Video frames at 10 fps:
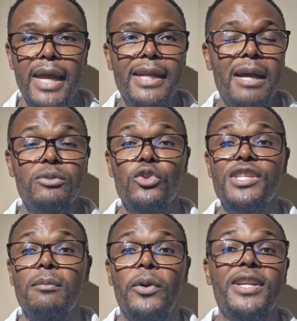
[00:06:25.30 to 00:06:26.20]
And I'm so
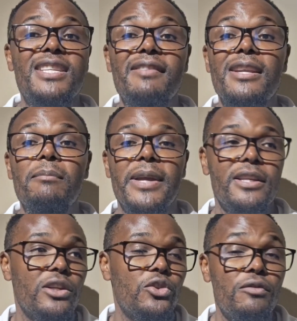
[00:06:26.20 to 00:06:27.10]
disappointed even in
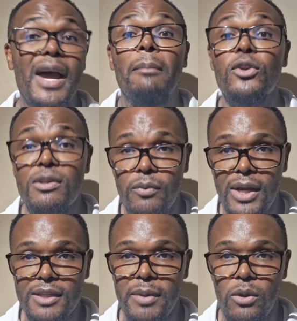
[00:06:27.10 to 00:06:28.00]
Panyaza Lesufi. I'm not
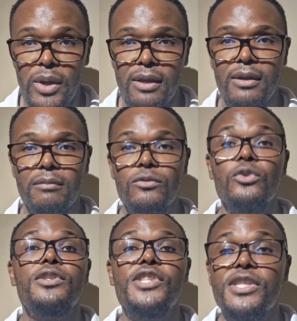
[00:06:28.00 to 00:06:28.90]
surprised, by the way.
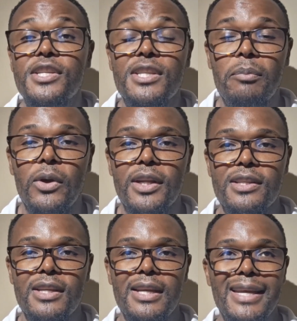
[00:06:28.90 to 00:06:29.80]
So just
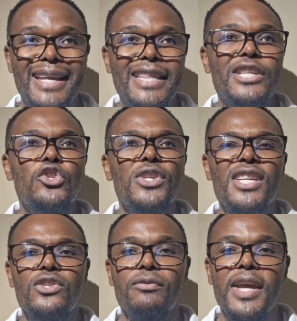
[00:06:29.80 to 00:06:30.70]
disappointed. There's no
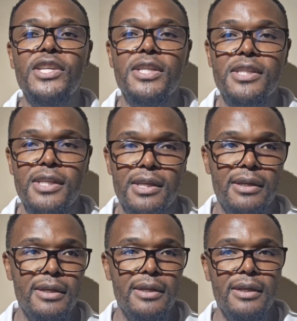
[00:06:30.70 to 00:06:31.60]
sense of agency,
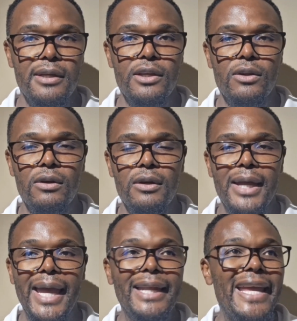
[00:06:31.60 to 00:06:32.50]
you know.
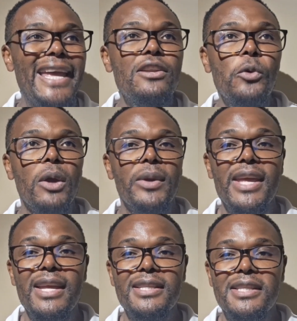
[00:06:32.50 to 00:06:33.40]
And anywhere where
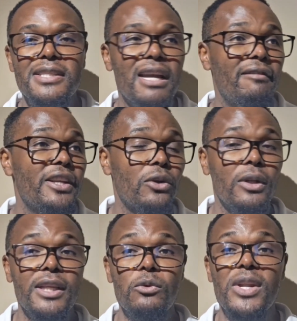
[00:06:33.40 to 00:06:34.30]
the ANC is governing
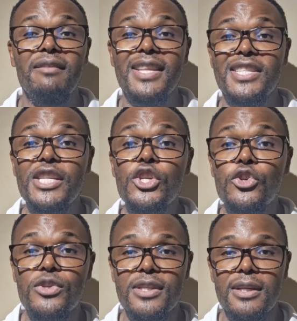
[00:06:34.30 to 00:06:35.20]
all that, whenever there's
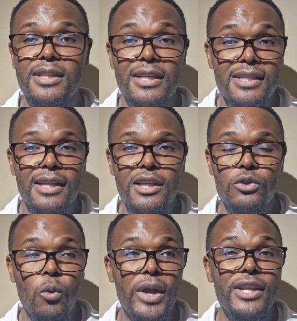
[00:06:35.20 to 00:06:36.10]
issues, things like
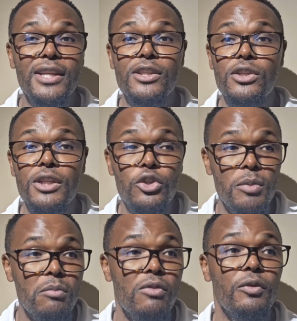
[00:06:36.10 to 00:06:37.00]
this, where they need to
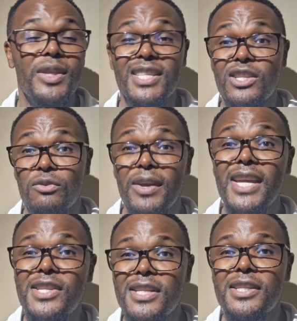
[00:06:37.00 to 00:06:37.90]
be moving with a sense of
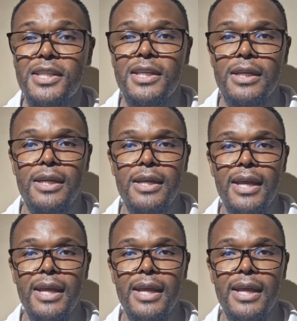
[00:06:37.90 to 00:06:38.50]
agency